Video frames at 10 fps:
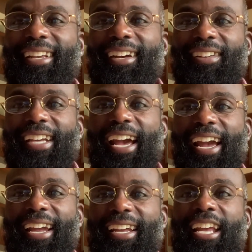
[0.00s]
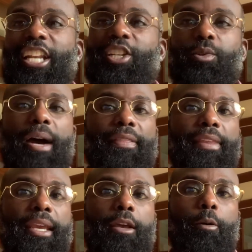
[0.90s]
Okay? Do I
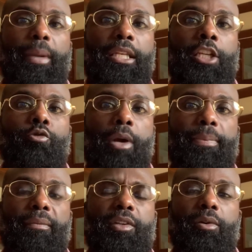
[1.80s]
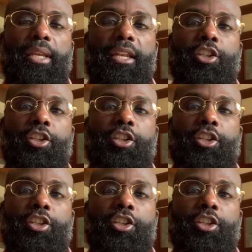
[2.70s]
think it'll be disruptive to the